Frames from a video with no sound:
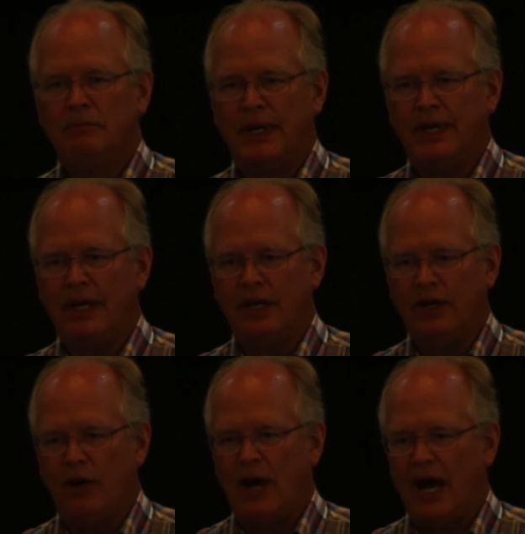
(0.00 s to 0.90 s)
But, you
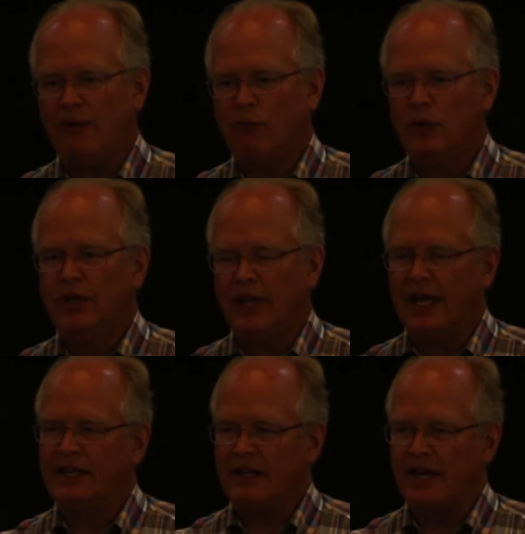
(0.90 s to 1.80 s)
know, I would
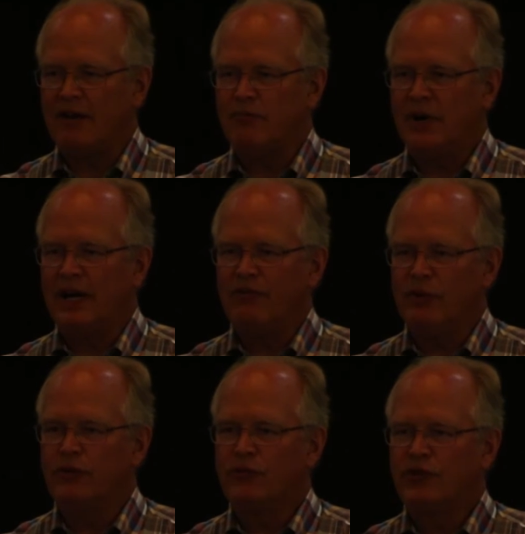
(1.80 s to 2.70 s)
like to have my
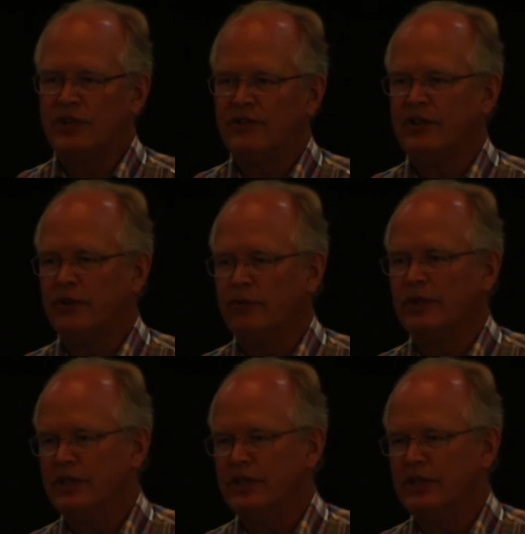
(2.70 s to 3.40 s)
views considered when